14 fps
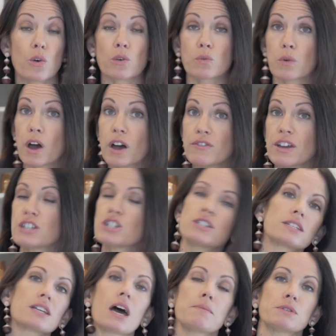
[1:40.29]
or raw
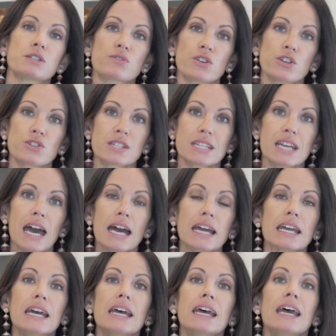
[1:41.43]
veggies and hummus for your snack,